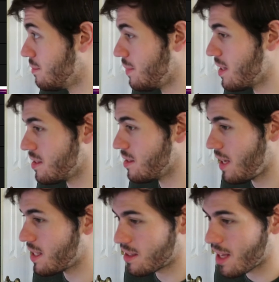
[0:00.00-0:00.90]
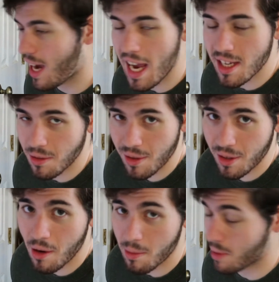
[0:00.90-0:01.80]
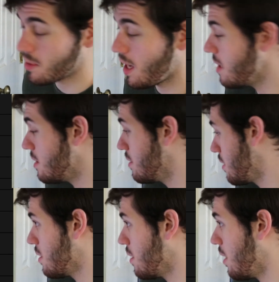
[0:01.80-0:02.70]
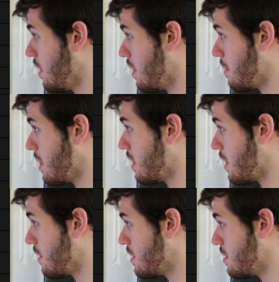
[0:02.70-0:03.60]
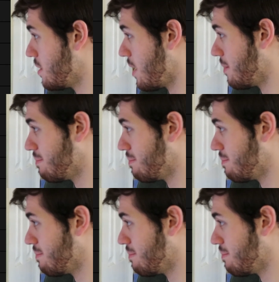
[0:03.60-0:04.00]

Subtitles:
because it's the highest you can go in most cases. I'm liking how this. Yeah,